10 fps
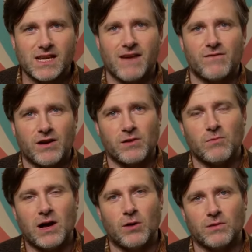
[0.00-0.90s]
sat
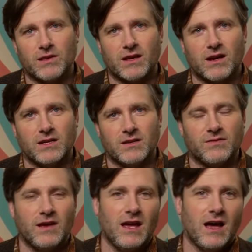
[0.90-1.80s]
very well with the
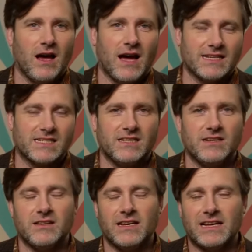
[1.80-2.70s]
kind of uh,
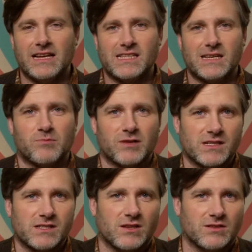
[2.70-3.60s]
Anthony Newley, Leslie
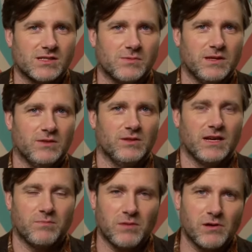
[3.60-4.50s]
Bricker songs that we
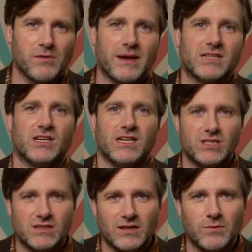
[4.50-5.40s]
all know, Pure
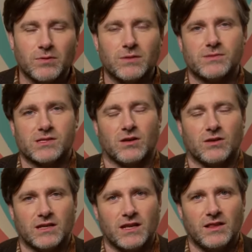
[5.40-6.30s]
Imagination and the Oompa Loompa
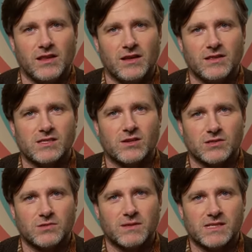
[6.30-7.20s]
song, and, and, and the
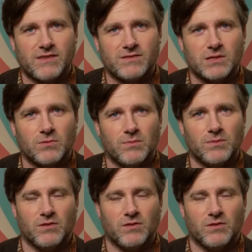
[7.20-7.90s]
songs from the seventy-one